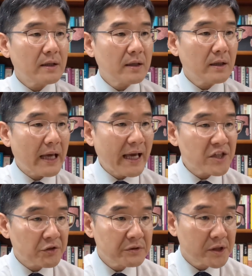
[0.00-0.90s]

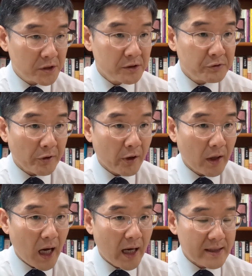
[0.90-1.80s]
ancient
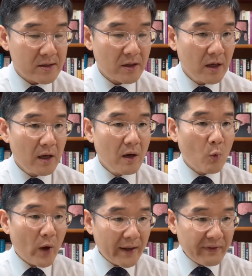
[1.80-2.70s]
Israelites,
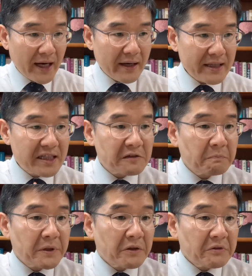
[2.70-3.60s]
when they are
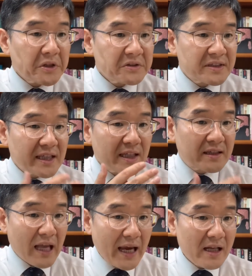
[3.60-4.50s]
experiencing
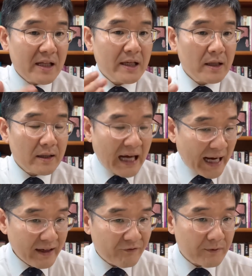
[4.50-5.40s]
daily
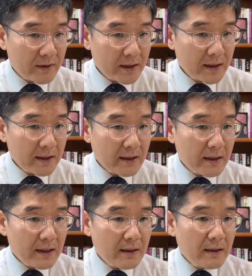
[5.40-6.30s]
life,
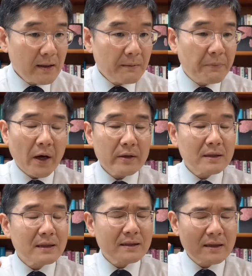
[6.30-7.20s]
but
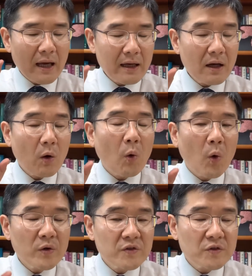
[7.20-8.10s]
they
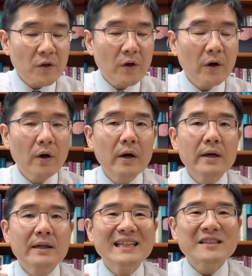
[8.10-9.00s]
also
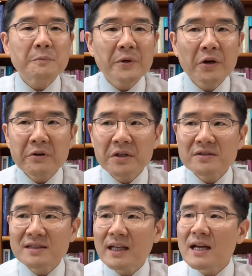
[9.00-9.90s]

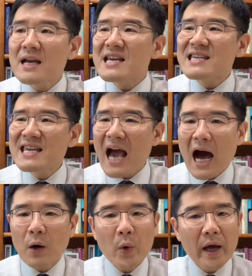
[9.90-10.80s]
experiencing
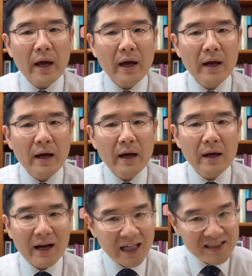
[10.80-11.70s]
Yahweh
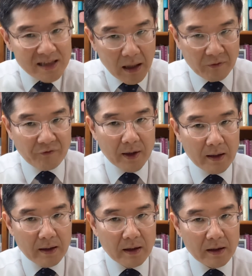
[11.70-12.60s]
God's self
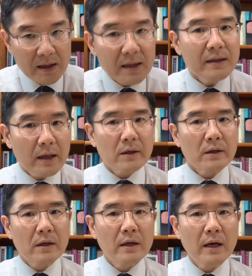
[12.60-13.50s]
in
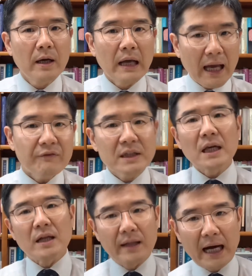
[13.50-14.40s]
their
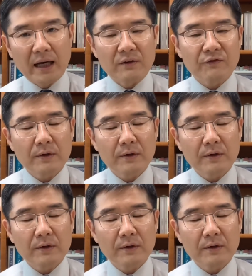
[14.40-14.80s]
everyday life.